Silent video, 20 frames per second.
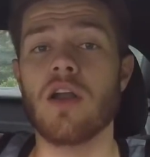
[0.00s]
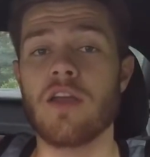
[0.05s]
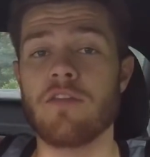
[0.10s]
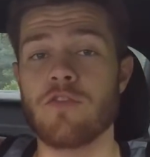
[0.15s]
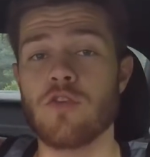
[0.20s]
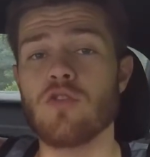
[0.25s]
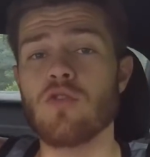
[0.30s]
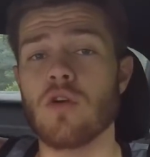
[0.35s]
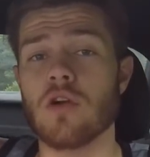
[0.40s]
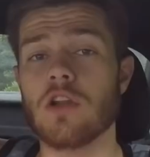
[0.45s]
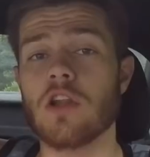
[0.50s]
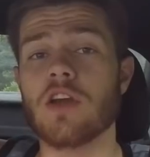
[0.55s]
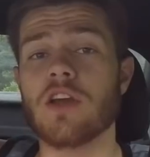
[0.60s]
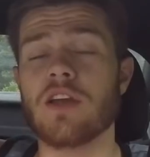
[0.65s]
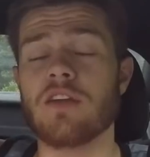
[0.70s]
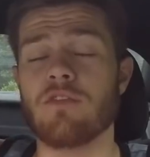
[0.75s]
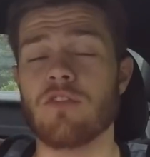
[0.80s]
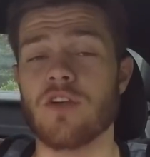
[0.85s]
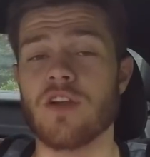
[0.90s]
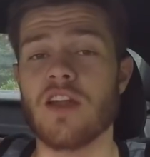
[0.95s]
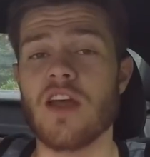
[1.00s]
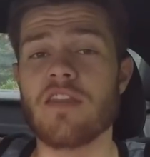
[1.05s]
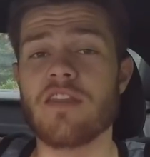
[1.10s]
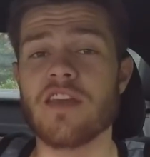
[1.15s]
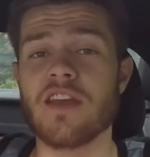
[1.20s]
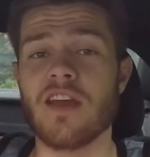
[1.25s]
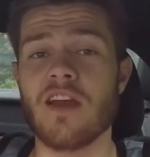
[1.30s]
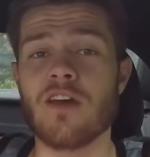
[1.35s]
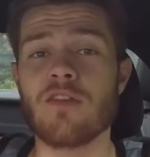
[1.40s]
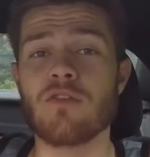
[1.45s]
If you are looking for
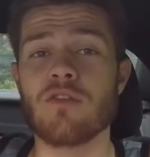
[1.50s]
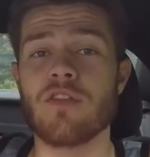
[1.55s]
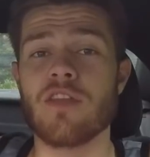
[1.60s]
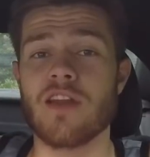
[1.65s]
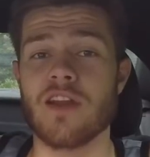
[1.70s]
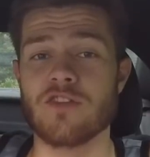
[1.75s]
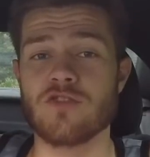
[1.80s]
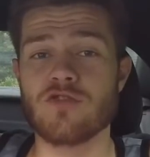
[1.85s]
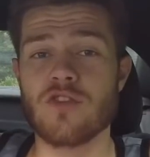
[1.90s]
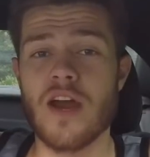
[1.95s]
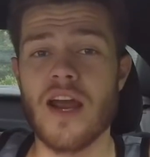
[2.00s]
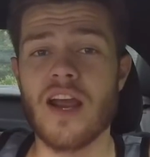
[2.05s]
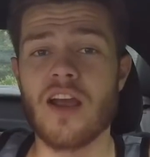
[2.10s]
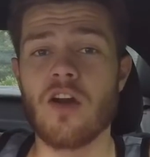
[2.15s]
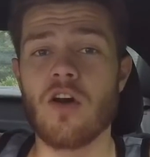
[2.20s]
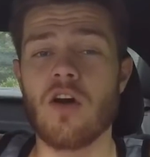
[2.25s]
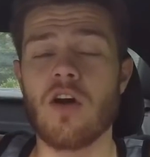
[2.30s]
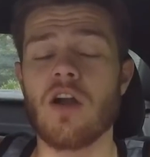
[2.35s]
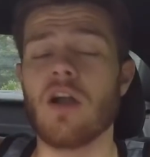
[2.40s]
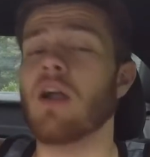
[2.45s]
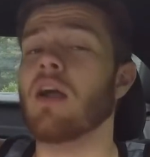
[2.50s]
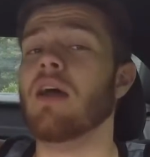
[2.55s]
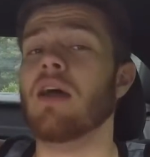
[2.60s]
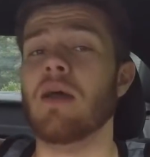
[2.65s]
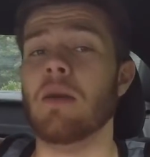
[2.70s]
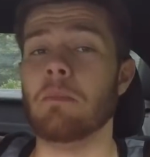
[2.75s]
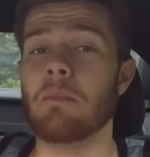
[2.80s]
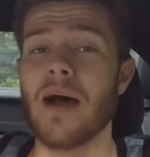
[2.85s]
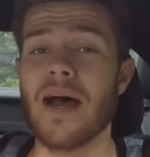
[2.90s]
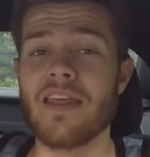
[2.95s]
nothing other than a track car,
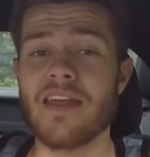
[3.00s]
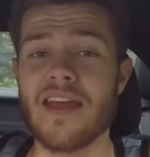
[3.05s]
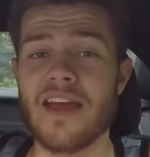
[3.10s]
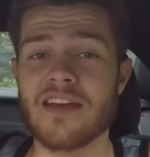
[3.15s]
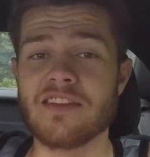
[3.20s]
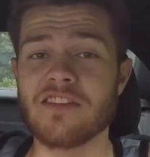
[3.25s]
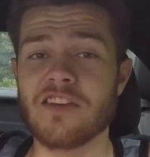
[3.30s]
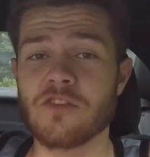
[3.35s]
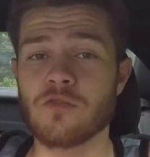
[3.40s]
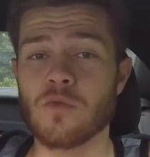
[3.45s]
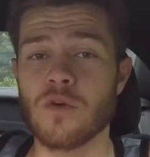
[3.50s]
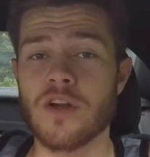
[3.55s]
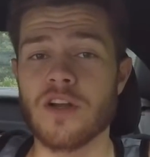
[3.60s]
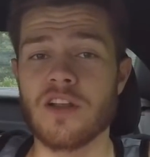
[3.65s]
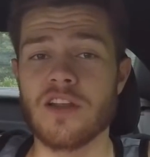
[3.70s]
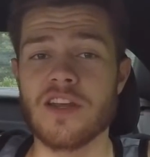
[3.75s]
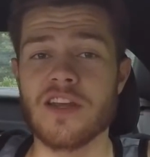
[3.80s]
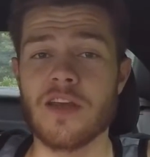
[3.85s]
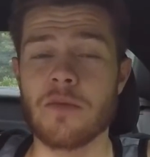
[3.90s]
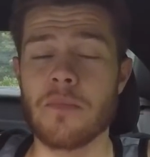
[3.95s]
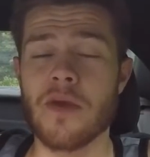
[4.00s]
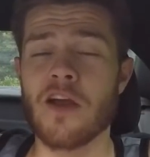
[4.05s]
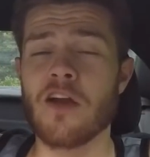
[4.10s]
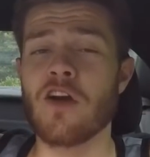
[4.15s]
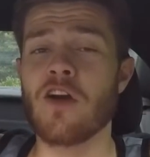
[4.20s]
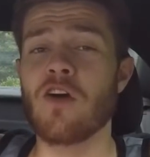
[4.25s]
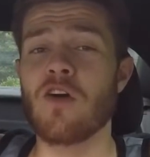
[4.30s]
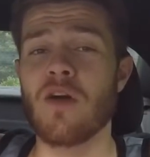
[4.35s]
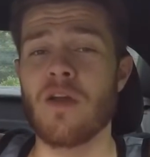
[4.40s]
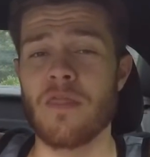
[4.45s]
buy the SS1LE
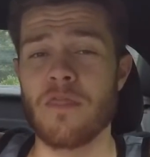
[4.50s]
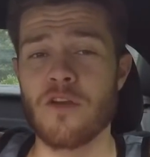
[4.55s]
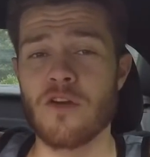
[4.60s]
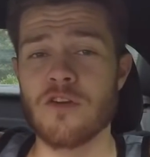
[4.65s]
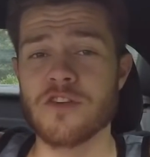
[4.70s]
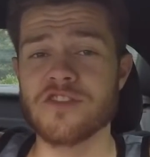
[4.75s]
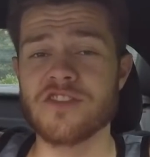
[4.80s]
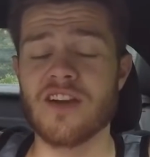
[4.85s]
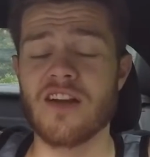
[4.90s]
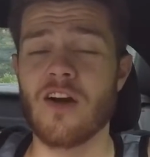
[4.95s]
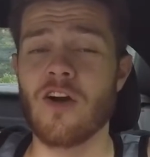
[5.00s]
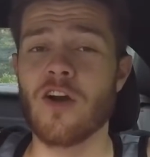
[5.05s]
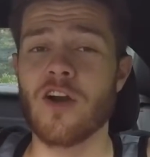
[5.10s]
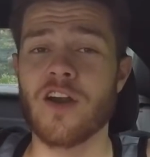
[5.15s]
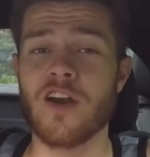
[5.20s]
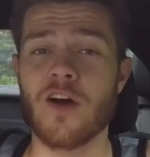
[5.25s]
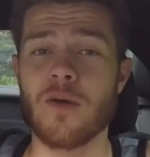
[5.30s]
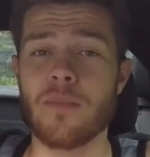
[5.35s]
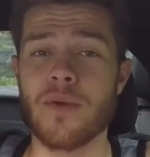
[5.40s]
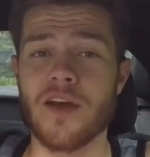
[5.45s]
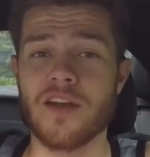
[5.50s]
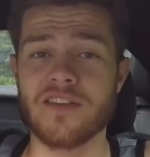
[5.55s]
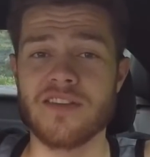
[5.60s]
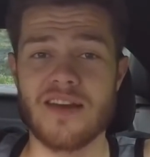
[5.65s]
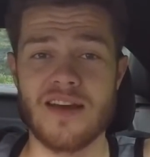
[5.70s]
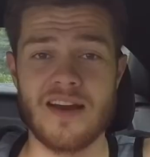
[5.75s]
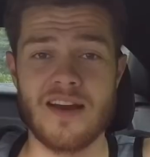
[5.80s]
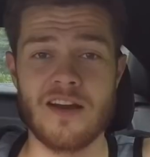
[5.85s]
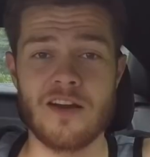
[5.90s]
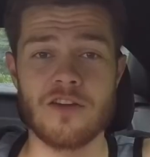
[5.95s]
Camaro and throw a set of R compound
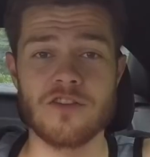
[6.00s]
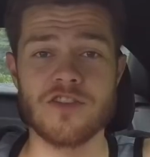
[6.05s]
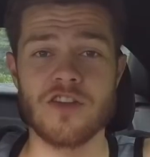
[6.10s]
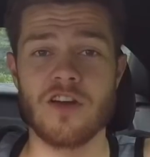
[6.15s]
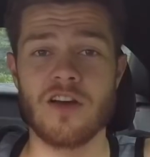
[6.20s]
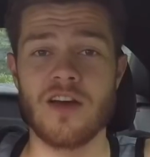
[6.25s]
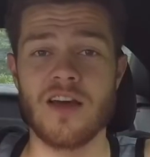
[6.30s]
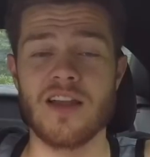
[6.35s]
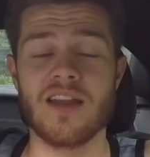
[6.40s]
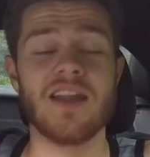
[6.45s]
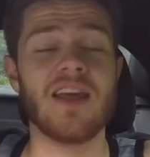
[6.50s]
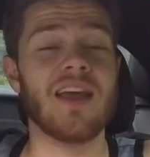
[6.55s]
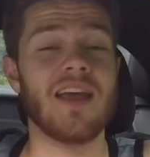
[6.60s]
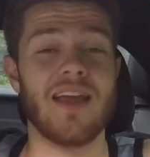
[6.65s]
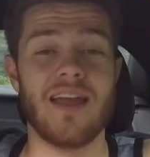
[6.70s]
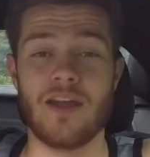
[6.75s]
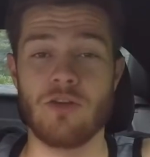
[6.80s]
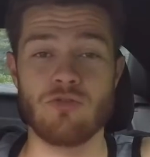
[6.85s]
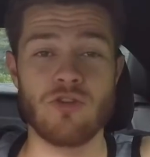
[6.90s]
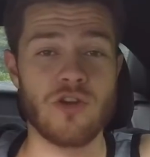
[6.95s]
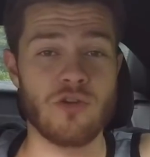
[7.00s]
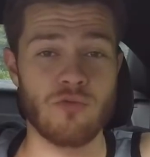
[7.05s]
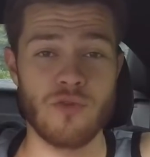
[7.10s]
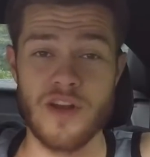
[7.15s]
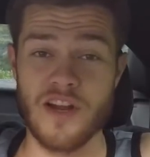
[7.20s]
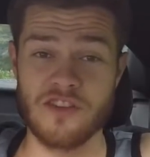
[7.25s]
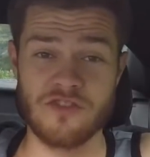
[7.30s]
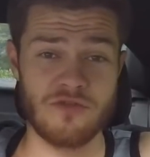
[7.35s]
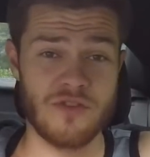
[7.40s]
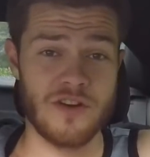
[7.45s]
tires on and run
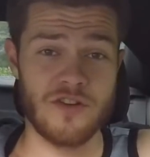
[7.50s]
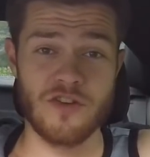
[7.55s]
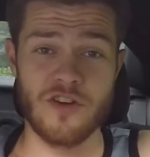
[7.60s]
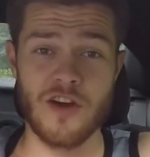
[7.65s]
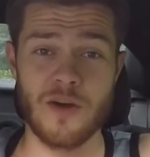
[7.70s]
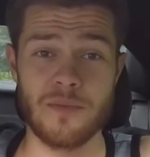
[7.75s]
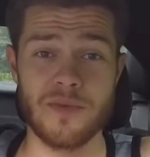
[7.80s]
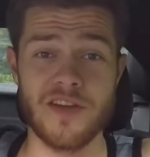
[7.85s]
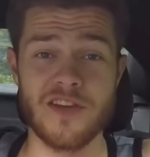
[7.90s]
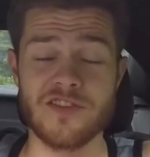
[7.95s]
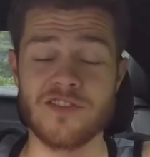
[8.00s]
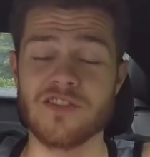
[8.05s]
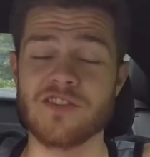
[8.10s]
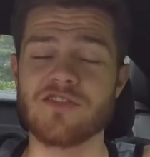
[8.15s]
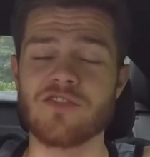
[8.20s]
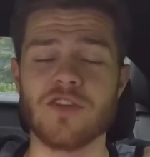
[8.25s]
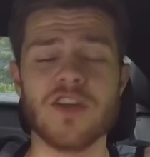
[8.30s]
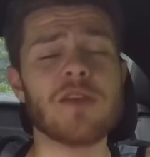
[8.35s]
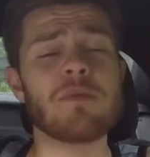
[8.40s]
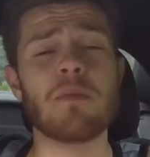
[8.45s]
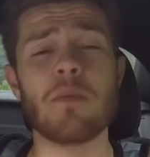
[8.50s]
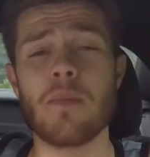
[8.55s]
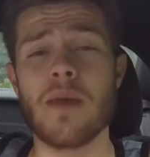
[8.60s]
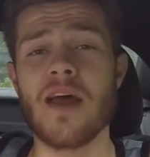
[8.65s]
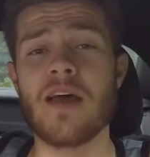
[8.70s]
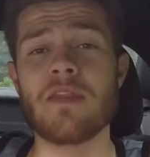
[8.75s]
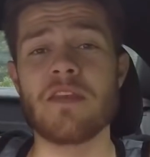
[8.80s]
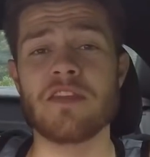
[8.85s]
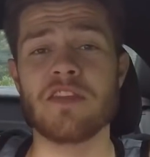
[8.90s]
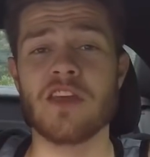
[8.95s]
rings around your competition. So keep in
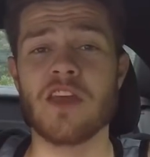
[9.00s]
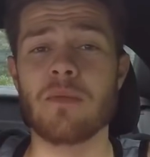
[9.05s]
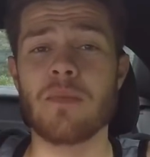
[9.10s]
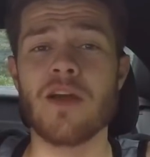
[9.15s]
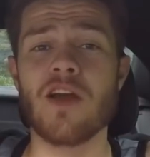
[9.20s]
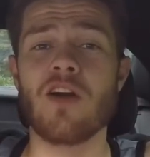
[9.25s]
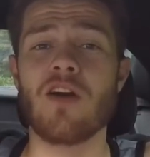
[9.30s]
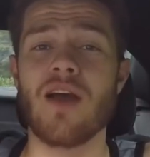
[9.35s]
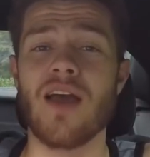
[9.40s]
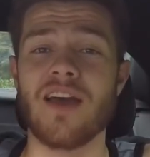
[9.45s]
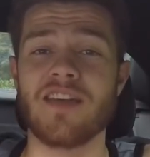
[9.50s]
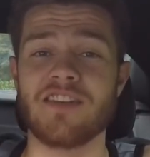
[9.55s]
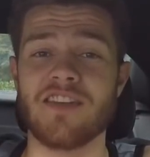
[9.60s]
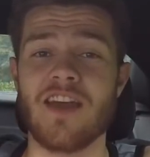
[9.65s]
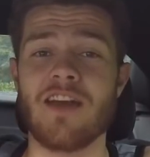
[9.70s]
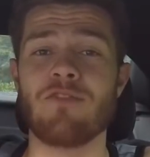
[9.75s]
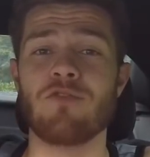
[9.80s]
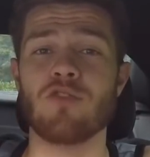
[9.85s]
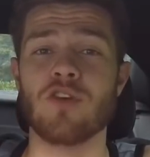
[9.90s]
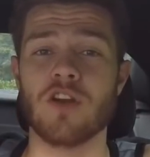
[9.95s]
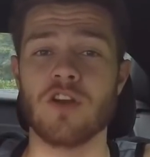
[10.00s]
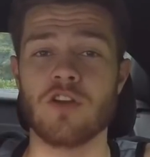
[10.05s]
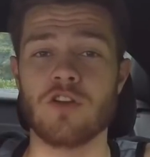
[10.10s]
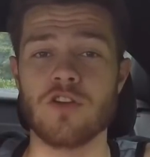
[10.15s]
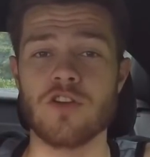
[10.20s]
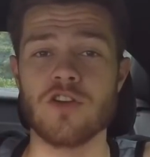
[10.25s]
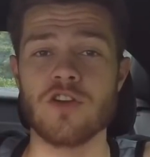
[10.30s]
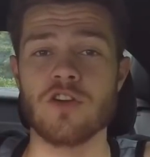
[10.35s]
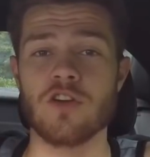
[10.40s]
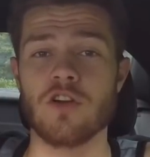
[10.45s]
mind that the Camaro has F1
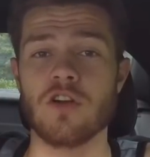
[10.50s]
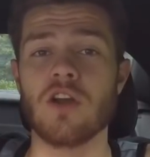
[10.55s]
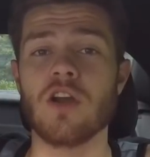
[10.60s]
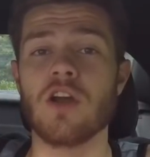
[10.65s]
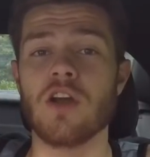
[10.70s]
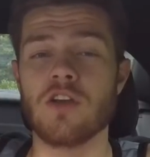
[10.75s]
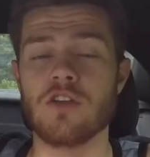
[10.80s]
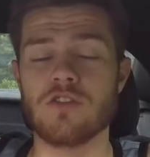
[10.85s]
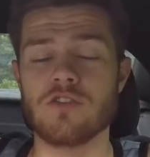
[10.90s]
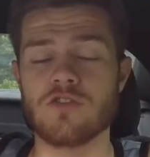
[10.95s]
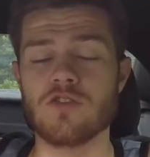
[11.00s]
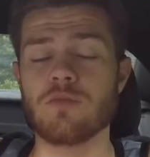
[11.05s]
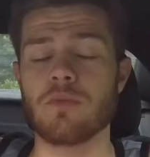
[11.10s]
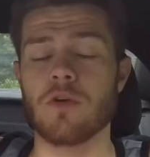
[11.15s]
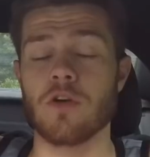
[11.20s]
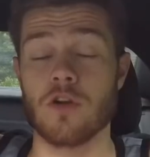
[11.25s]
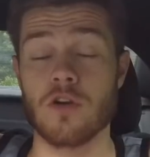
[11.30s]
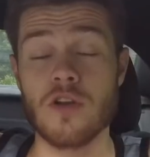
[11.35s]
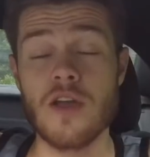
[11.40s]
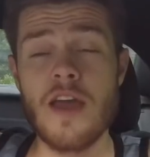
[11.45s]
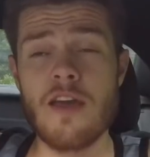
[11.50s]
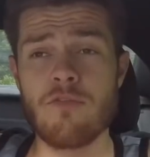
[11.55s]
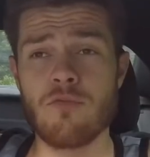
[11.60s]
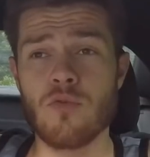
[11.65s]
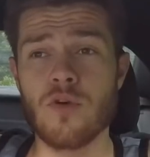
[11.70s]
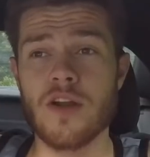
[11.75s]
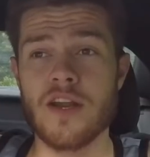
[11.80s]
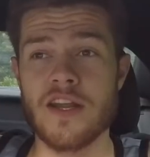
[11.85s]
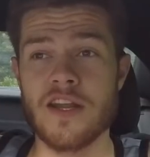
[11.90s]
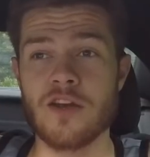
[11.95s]
Goodyear
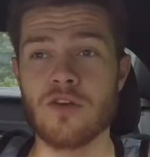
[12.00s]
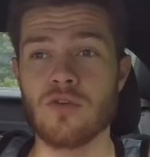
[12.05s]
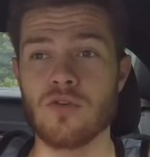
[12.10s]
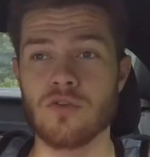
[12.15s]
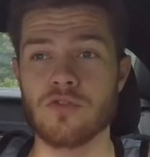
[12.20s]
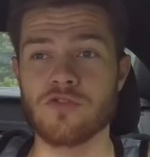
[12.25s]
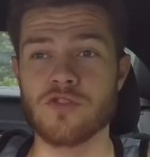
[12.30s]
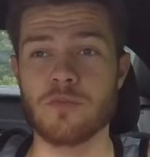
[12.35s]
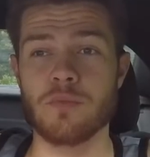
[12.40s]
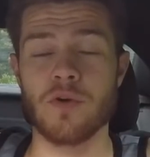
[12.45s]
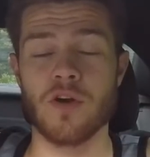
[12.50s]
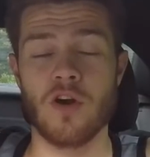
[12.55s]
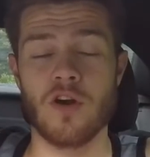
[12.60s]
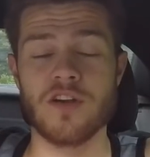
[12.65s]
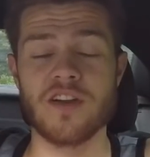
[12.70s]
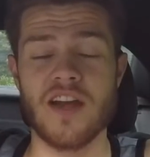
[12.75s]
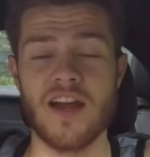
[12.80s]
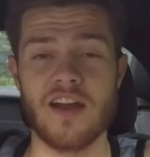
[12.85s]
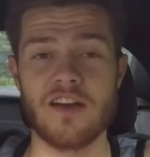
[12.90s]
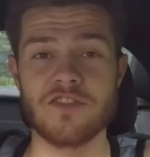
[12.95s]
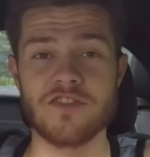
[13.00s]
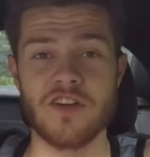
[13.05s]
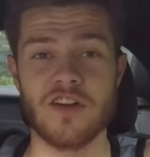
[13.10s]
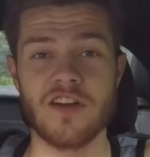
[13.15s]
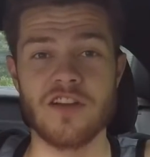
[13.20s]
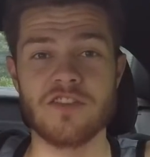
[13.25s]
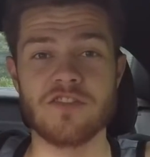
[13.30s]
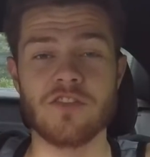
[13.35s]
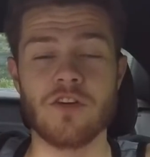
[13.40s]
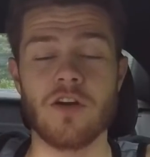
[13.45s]
F1 Eagle supercar tires on
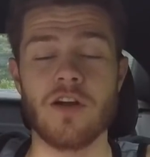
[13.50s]
it,